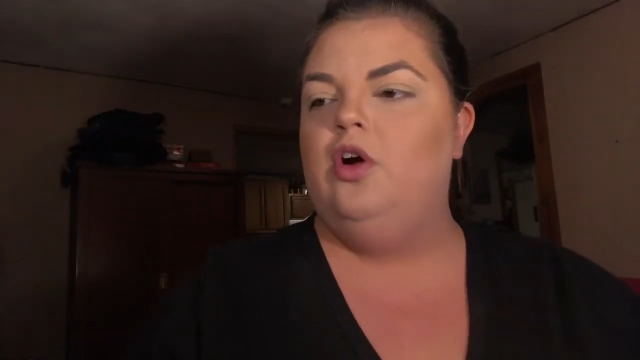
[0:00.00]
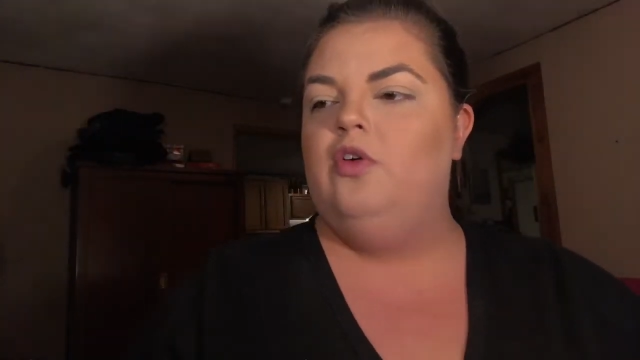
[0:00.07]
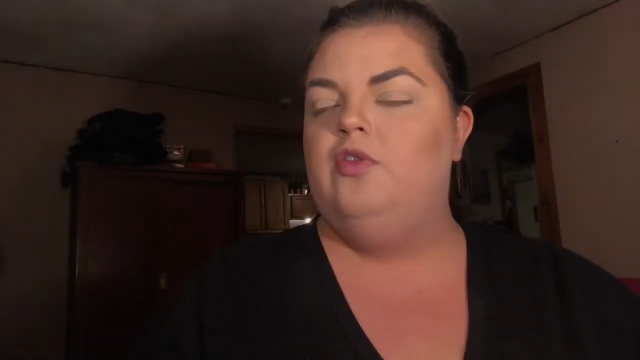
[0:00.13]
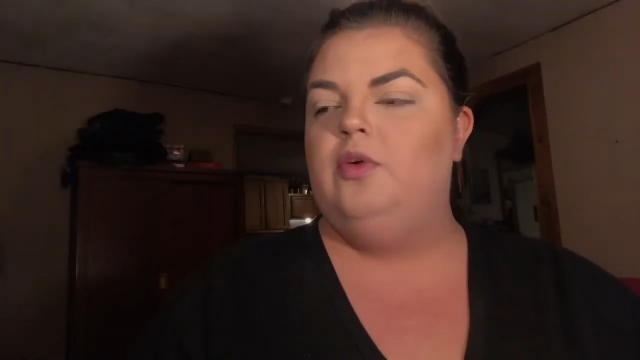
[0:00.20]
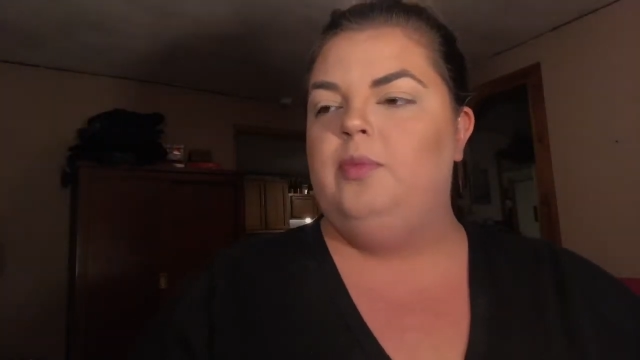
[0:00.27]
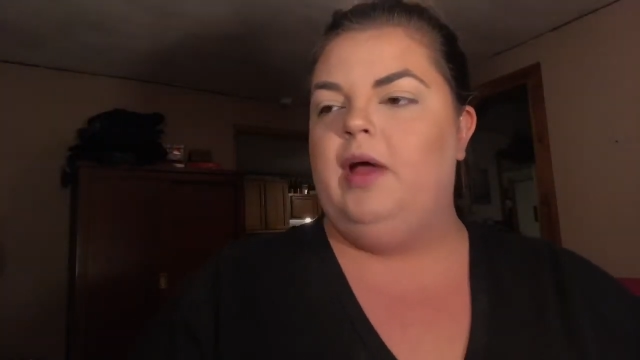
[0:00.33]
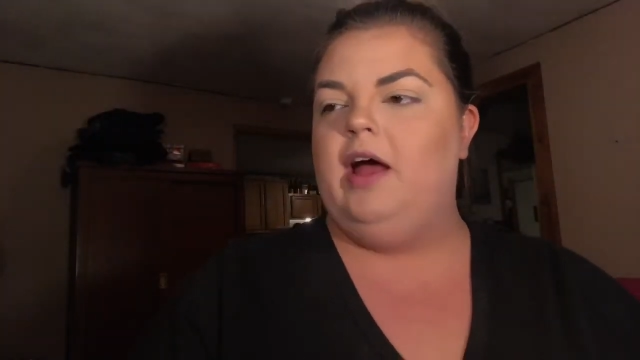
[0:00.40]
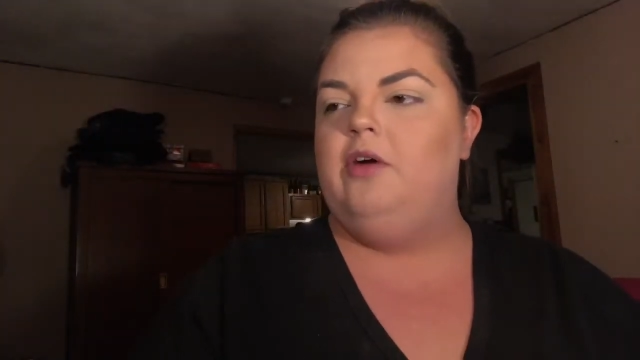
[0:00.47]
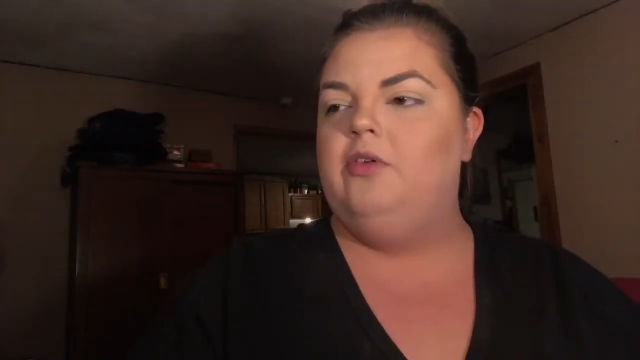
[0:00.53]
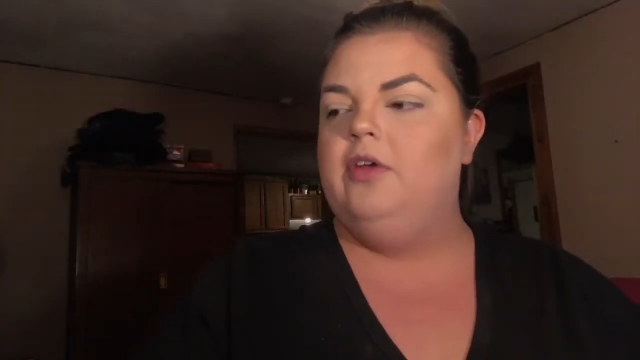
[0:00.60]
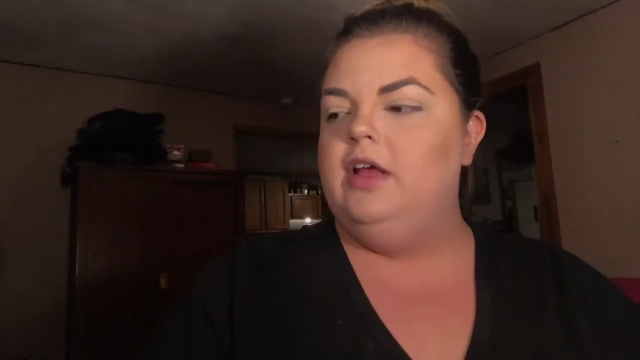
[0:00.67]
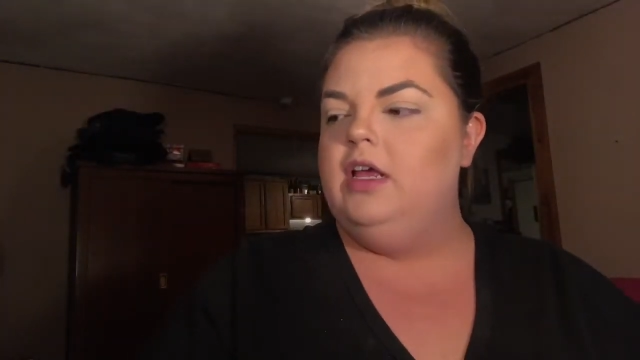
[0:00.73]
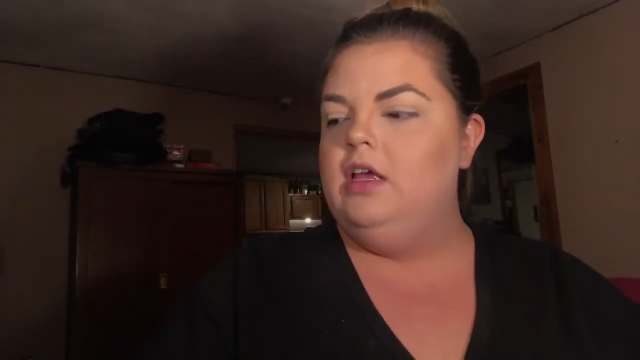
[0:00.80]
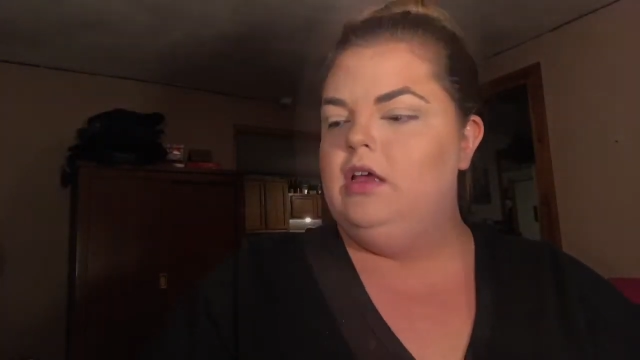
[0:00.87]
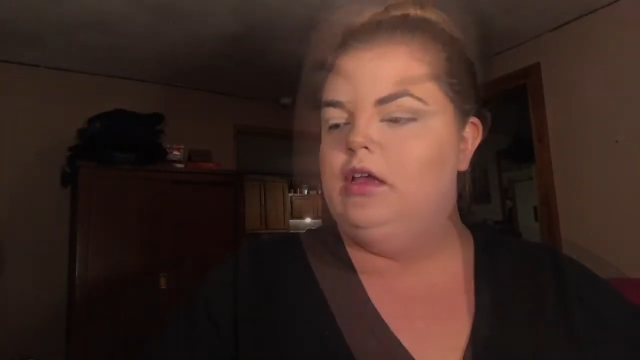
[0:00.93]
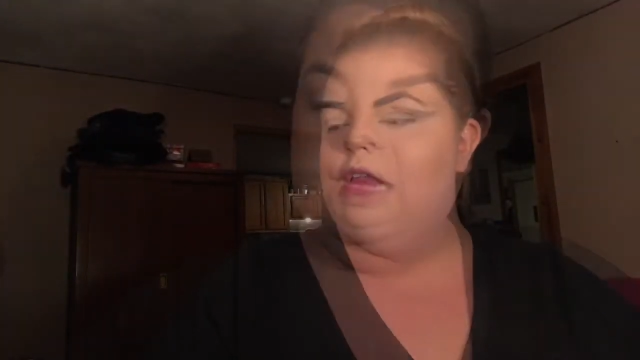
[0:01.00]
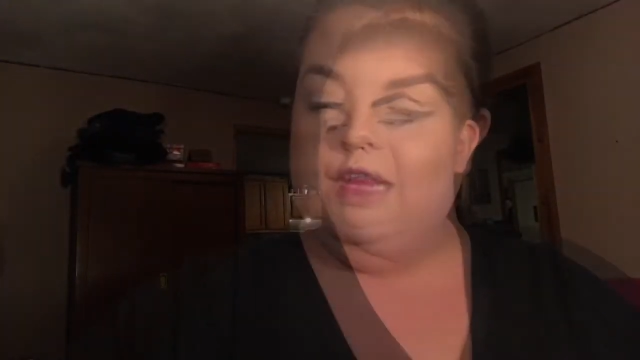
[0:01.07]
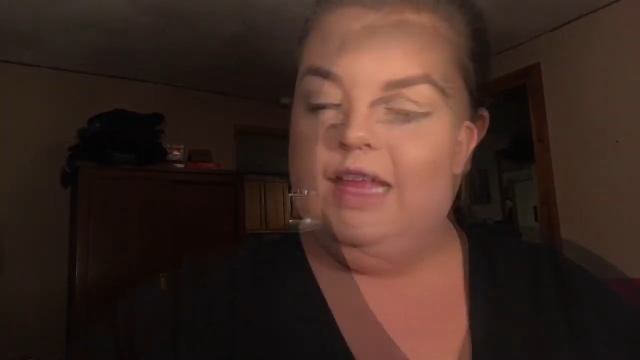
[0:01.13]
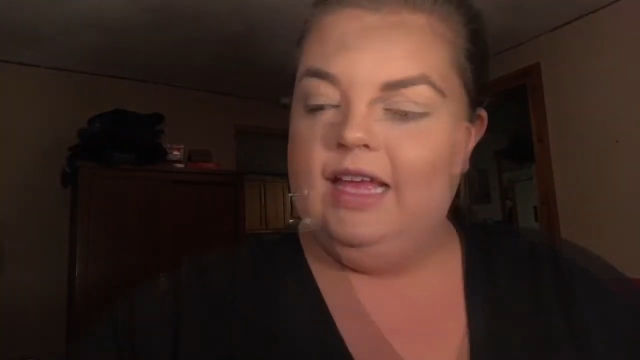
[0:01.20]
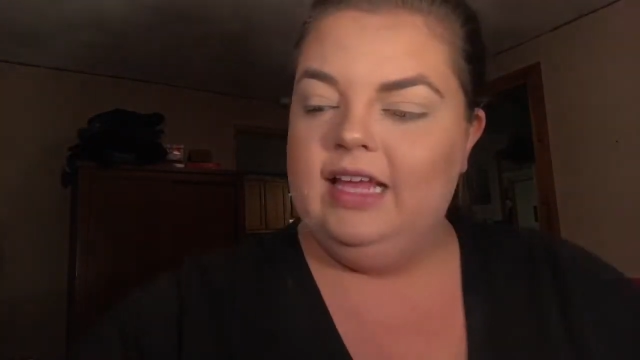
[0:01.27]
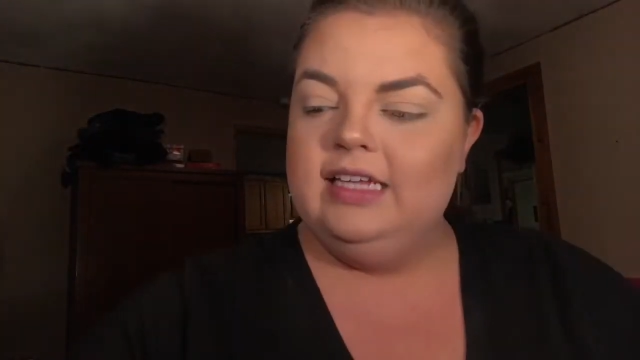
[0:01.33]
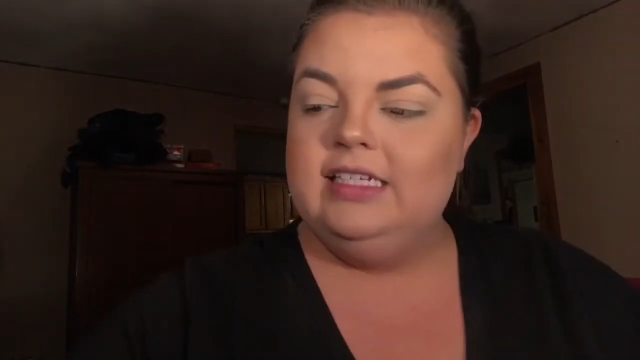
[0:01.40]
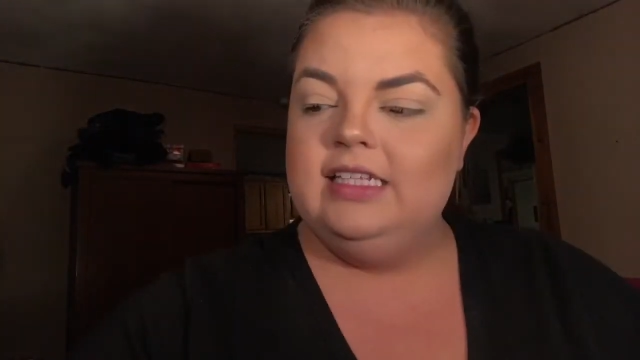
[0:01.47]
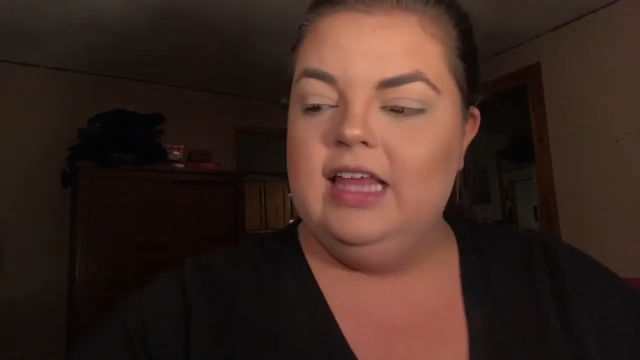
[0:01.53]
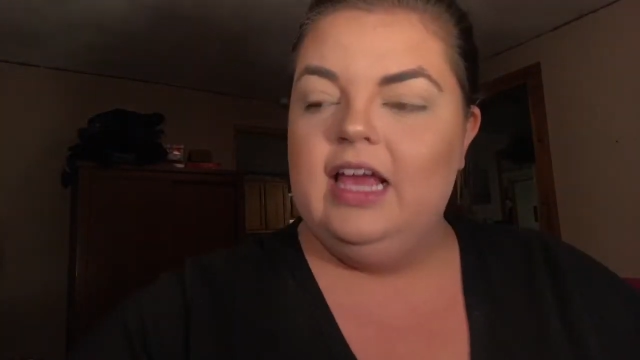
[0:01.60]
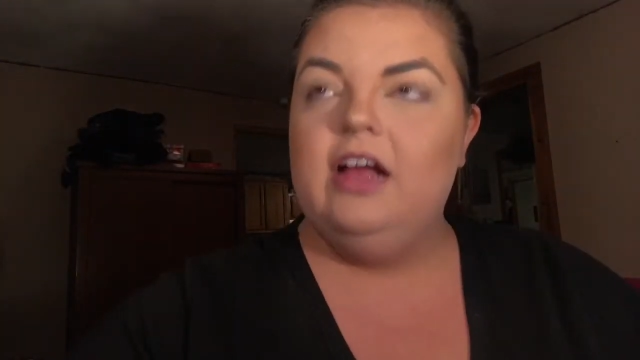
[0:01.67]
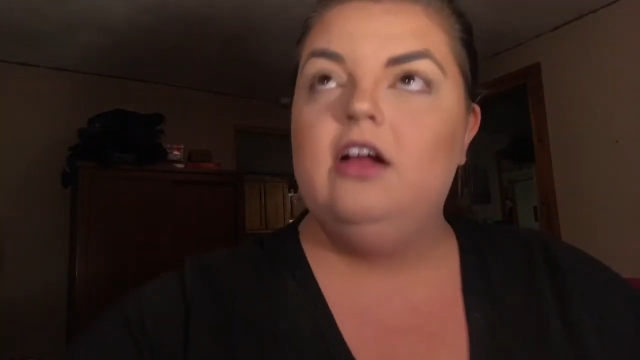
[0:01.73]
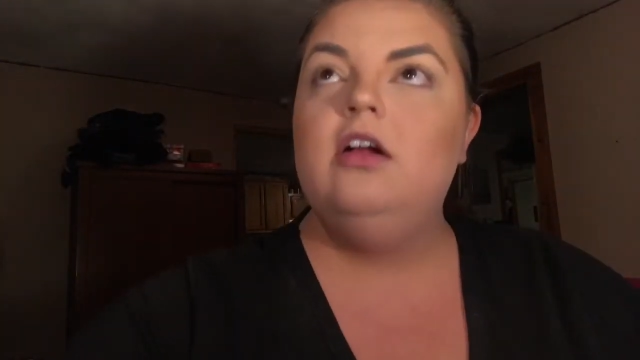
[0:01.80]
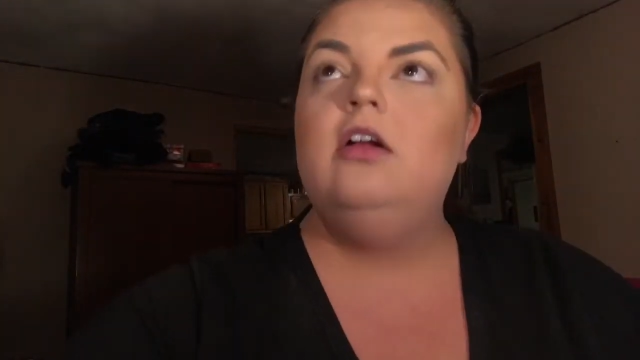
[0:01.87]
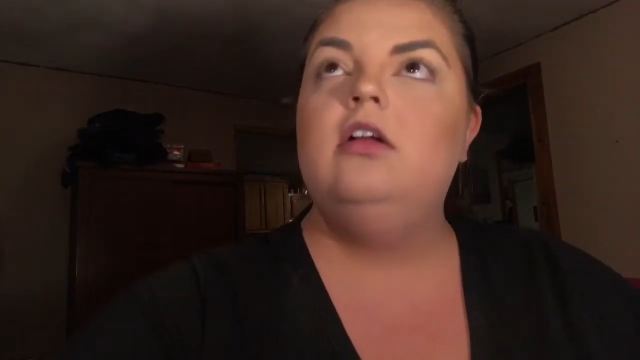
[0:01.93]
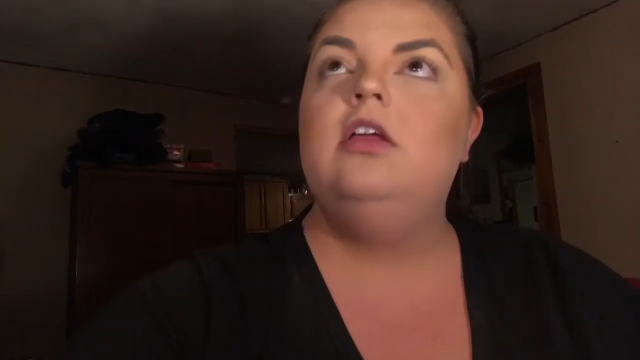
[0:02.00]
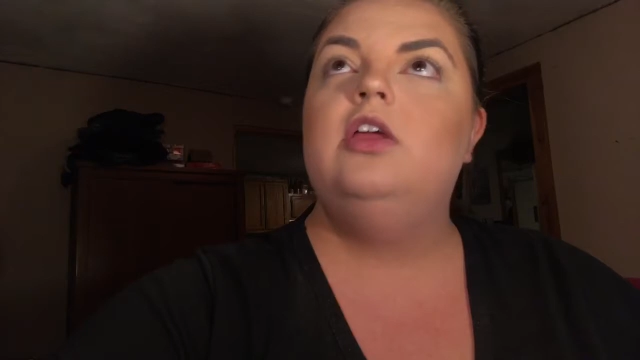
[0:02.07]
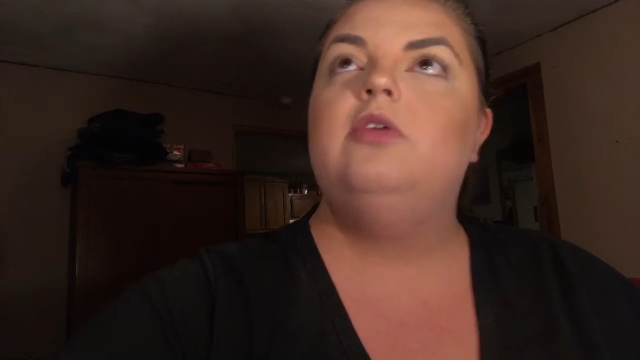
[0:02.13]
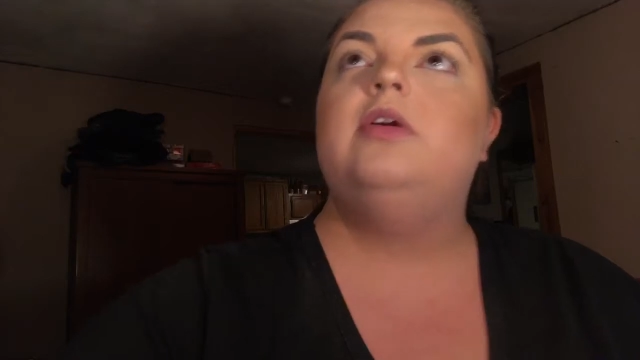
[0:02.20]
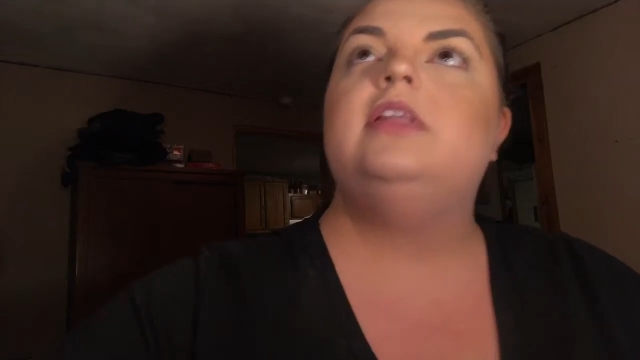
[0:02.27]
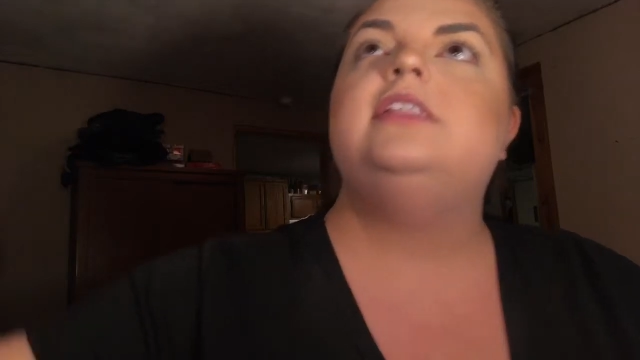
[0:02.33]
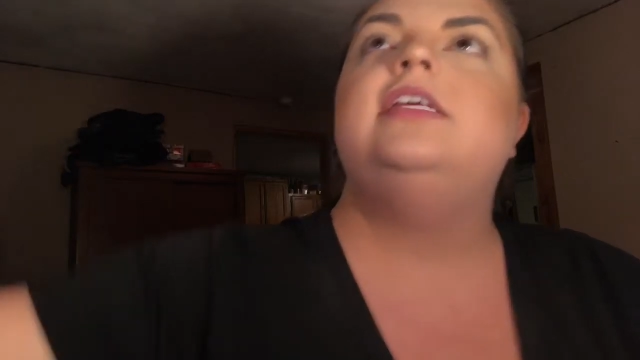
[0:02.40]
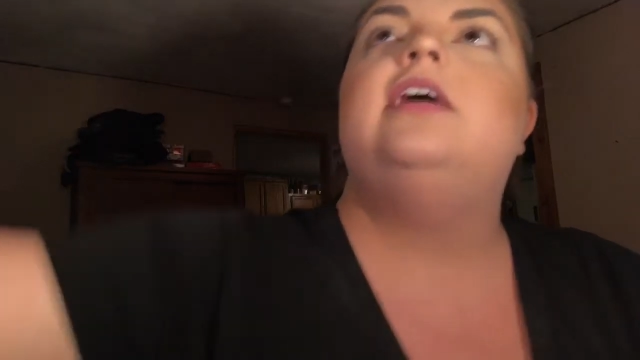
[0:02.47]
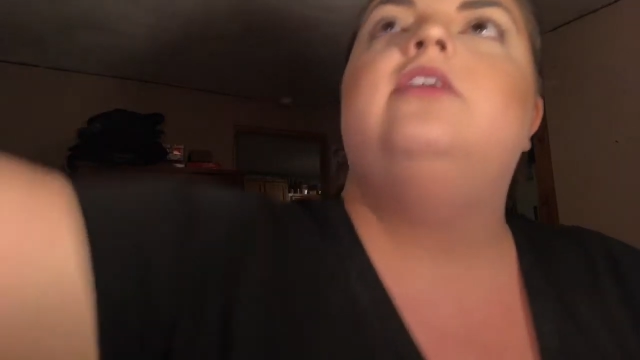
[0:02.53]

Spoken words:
overpowering. Like it's there, you can